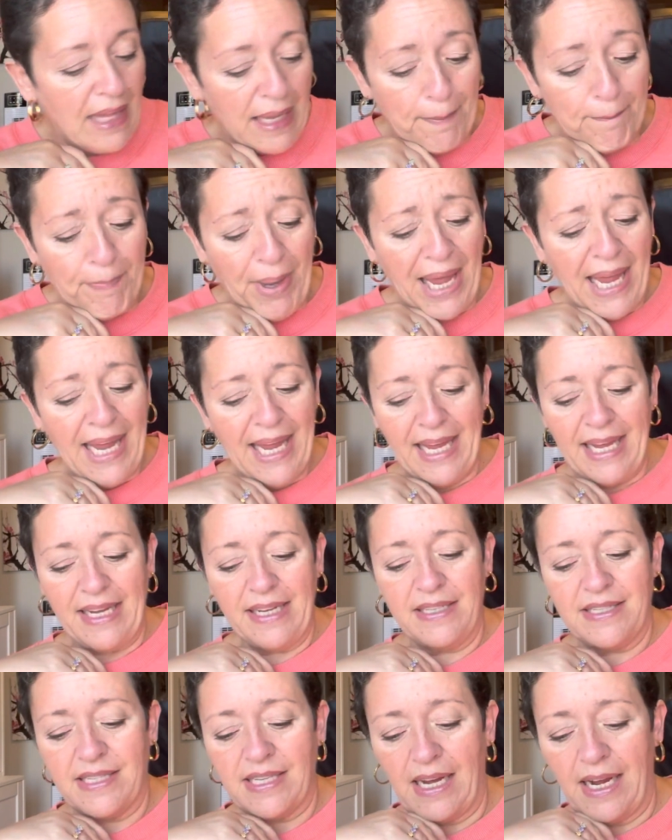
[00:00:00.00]

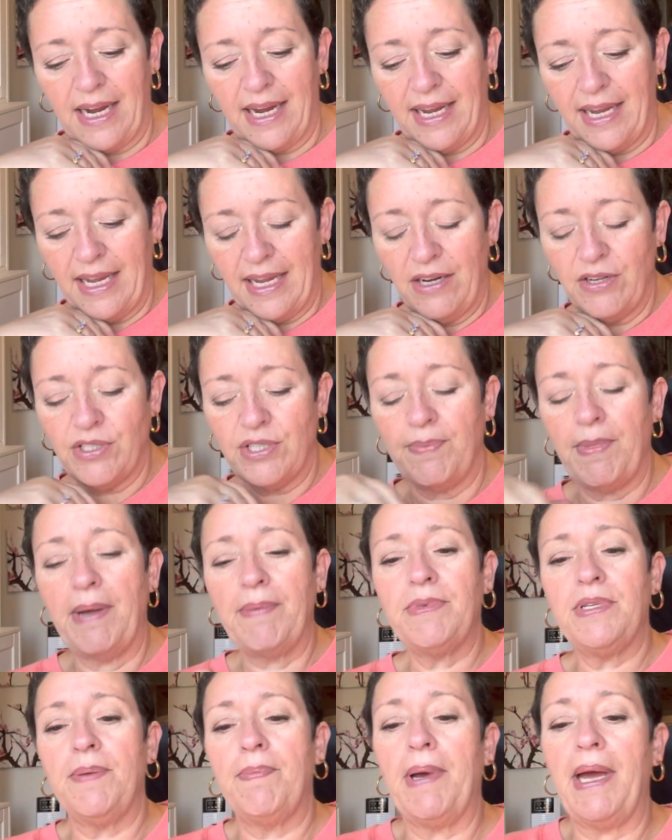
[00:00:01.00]
Bags. Here's some
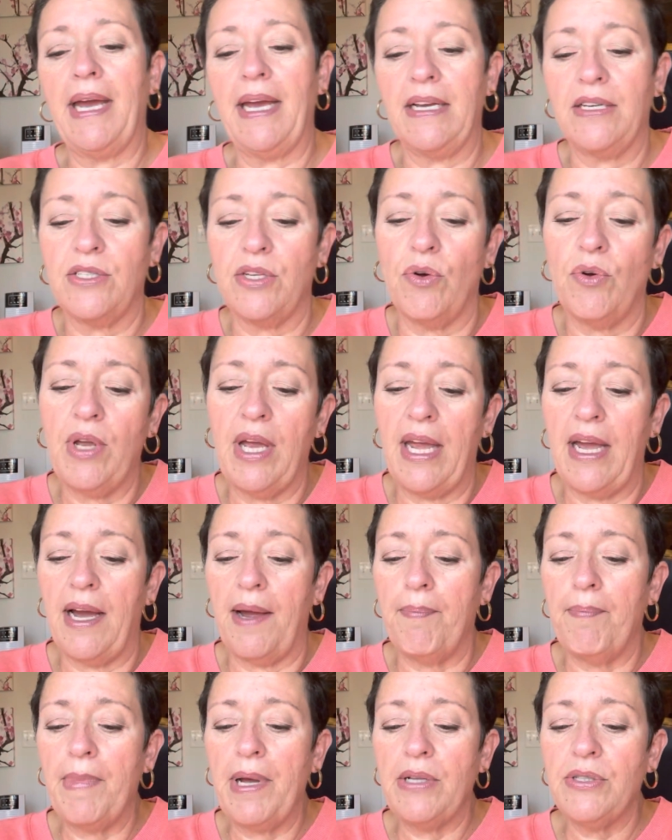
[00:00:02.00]
empty bags. Okay,
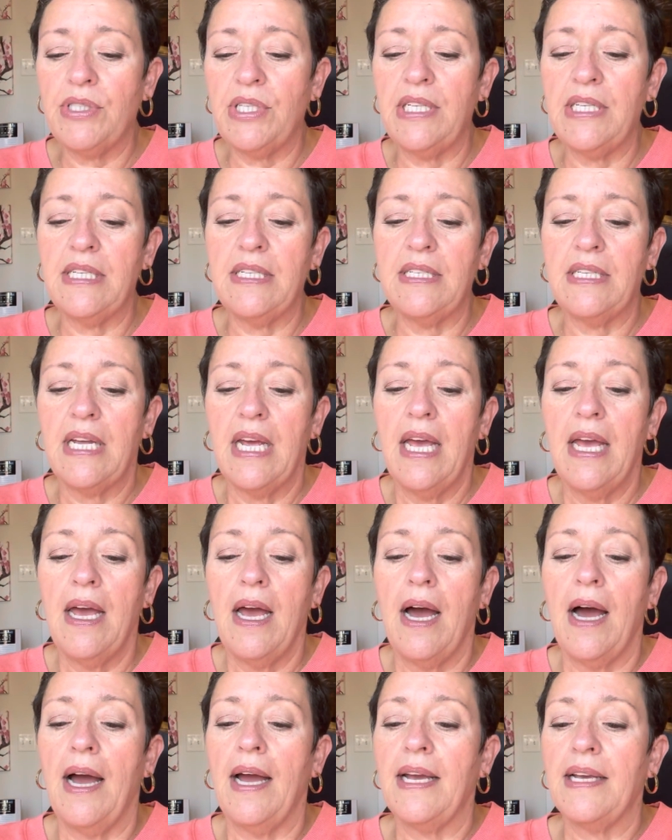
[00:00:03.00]
I've melted
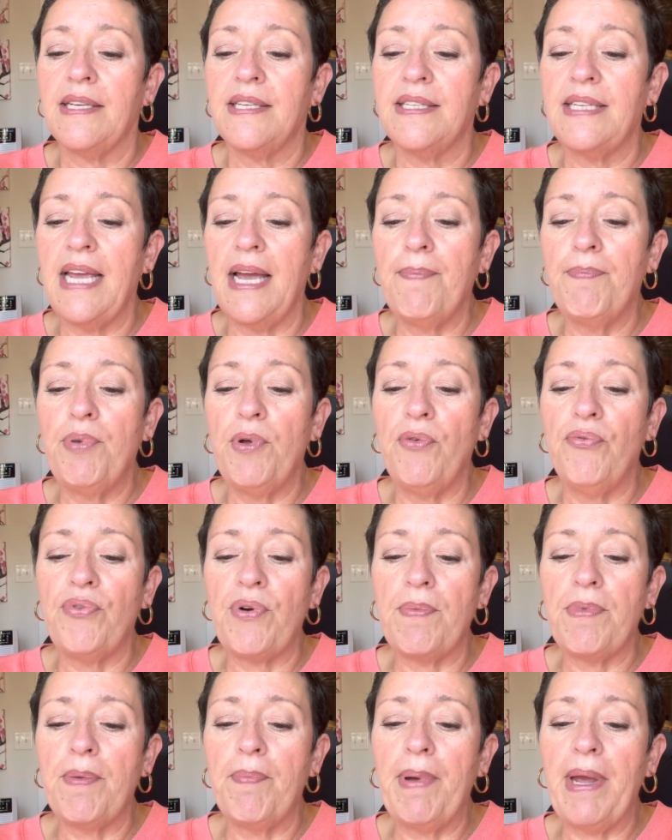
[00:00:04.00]
a sample
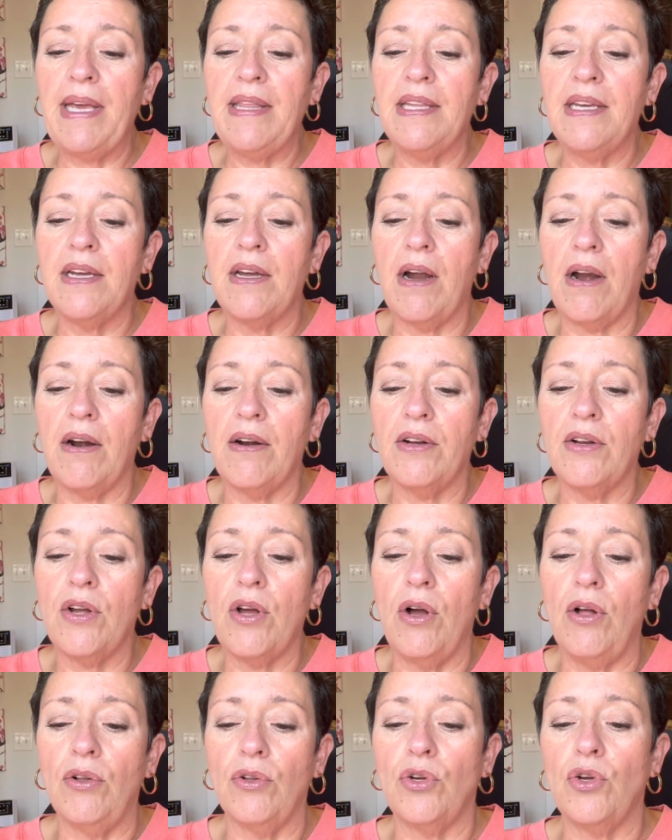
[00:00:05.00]
from the Bathing Garden
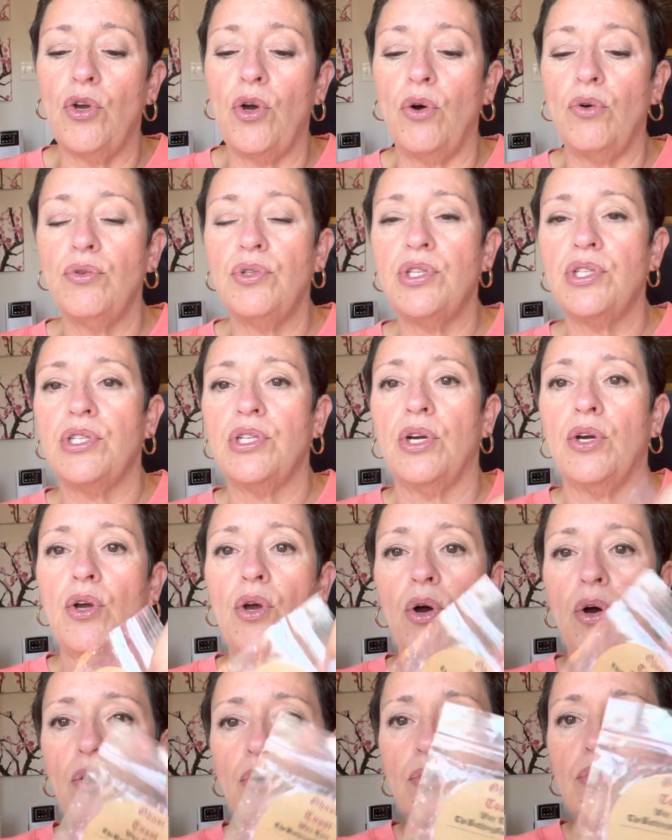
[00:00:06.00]
called Ghost
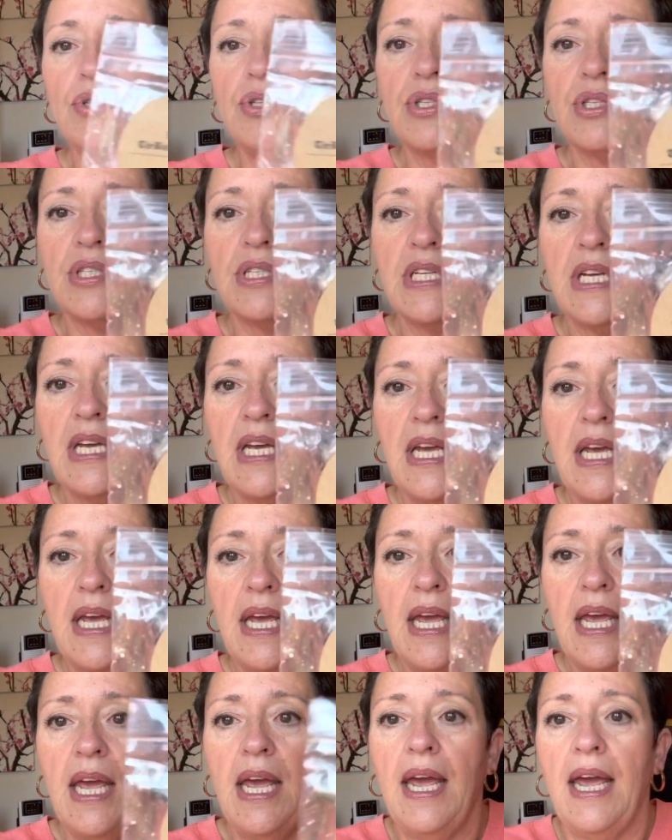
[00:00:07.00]
Coast.
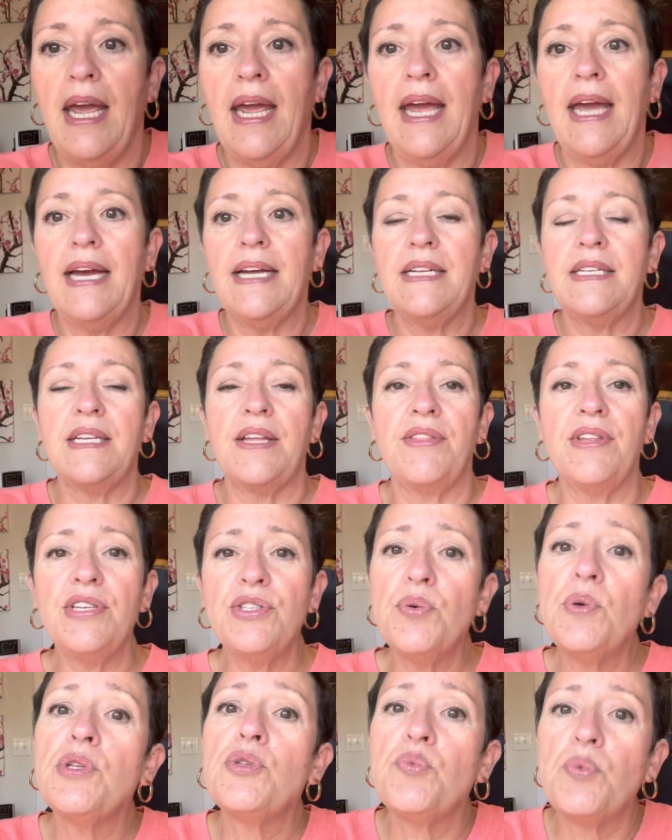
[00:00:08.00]
And
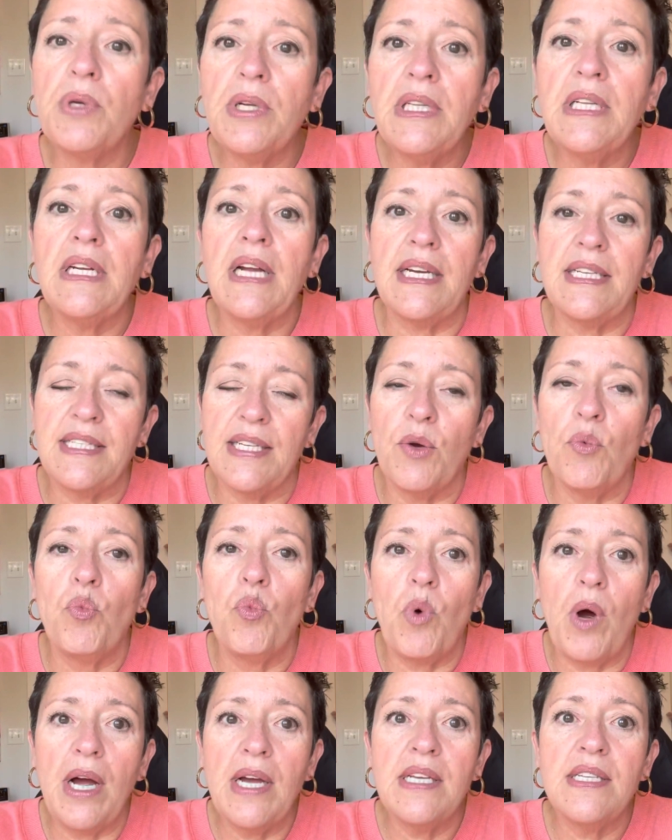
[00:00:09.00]
this was really nice. It
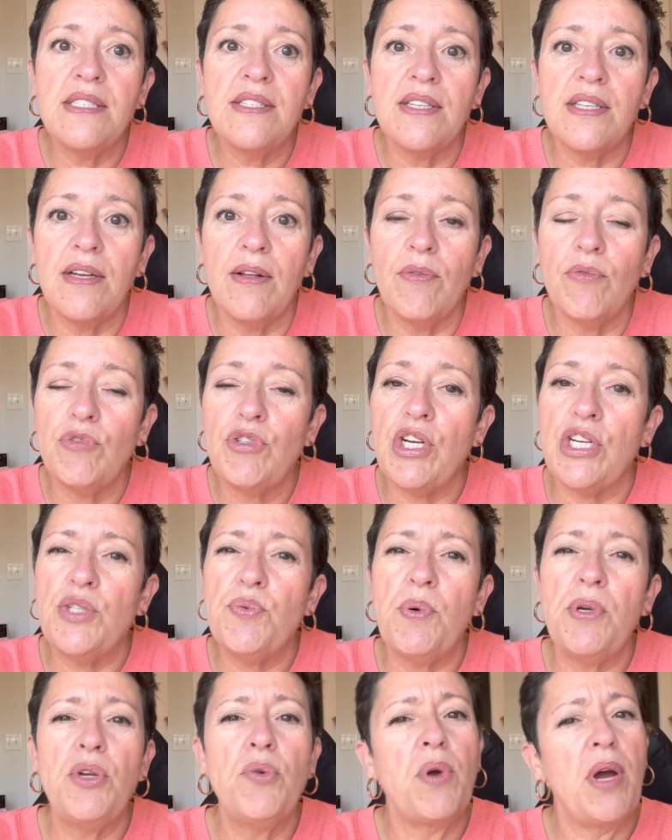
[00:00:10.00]
was just
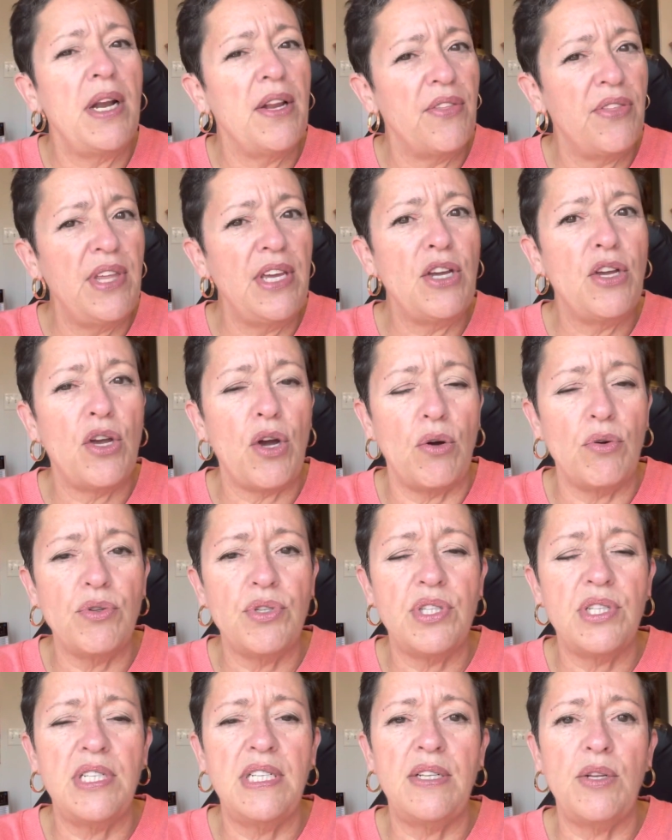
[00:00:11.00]
what you kind of think
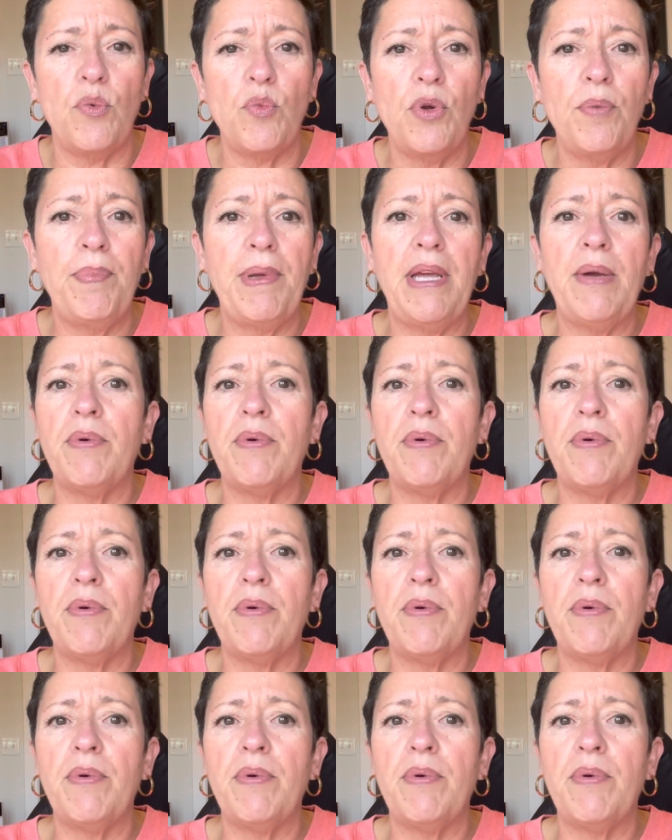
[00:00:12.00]
ghost would be.